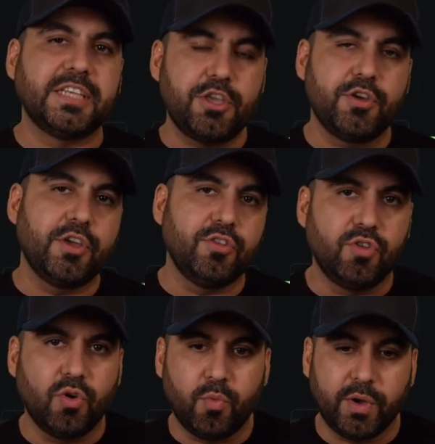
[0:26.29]
that you can
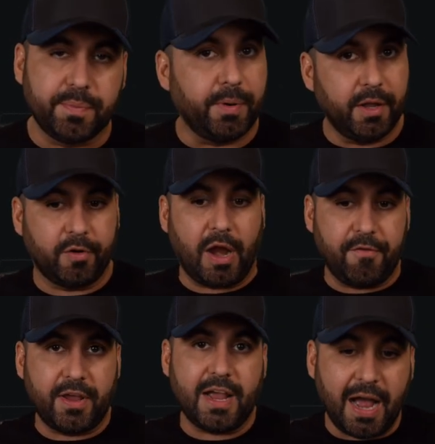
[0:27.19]
do with Polygraf
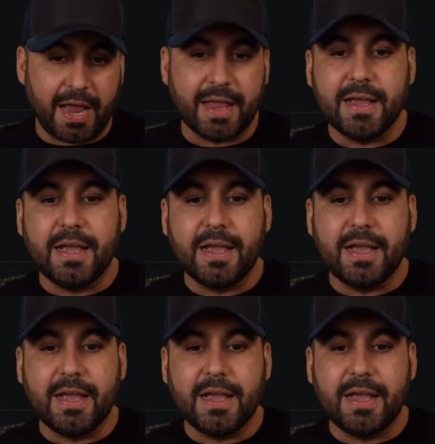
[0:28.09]
A I.